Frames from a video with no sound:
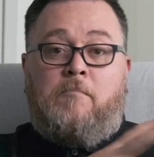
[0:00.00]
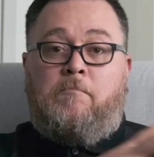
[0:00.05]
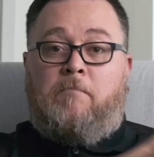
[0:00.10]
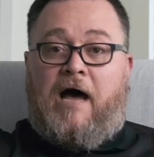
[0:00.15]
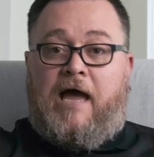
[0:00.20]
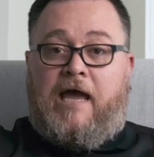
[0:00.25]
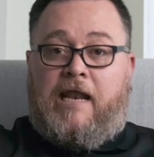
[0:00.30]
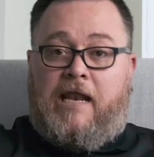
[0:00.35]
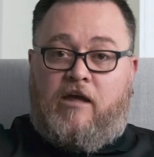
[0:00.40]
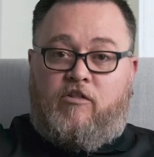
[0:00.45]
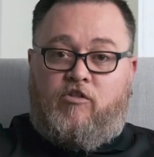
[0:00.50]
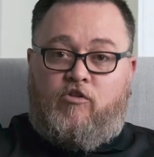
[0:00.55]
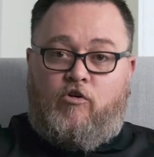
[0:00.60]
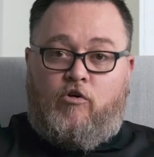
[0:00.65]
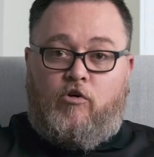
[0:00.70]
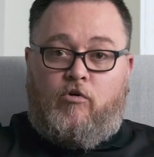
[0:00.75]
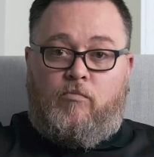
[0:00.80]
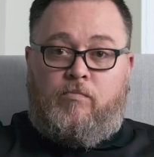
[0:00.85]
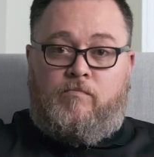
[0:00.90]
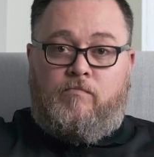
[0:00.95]
by an
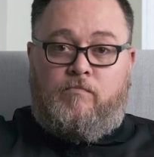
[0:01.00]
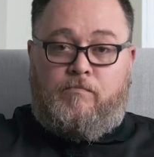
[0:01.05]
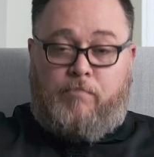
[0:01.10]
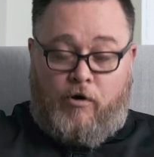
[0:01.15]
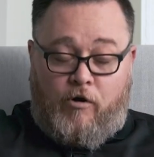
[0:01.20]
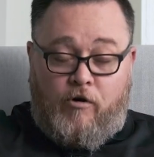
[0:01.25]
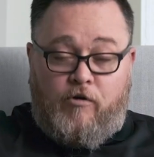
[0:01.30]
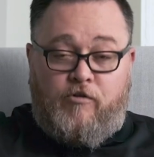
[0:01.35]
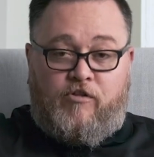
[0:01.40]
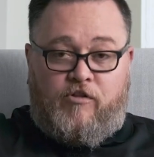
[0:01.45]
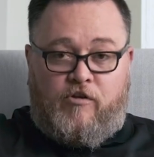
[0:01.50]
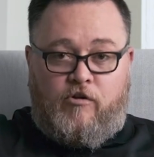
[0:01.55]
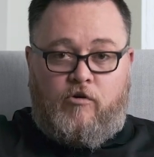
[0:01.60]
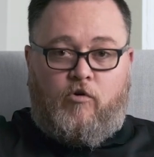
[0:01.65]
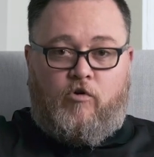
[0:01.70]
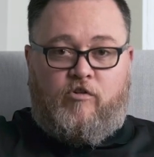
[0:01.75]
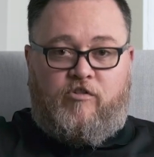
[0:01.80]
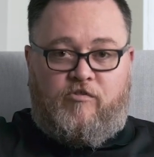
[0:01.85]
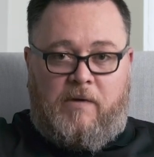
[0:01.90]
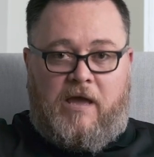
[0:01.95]
external person
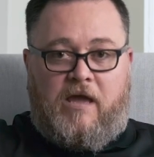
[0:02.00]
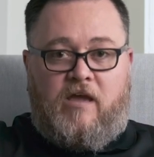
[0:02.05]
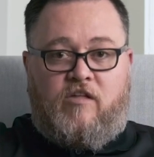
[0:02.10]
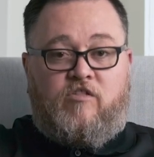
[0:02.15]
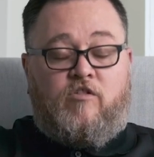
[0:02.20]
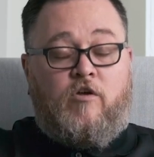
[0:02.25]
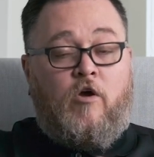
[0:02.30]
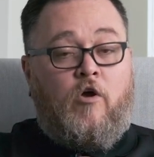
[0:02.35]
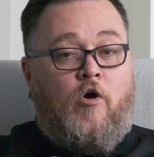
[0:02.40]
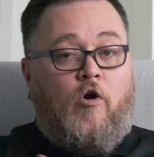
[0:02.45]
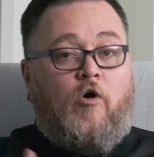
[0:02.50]
or space,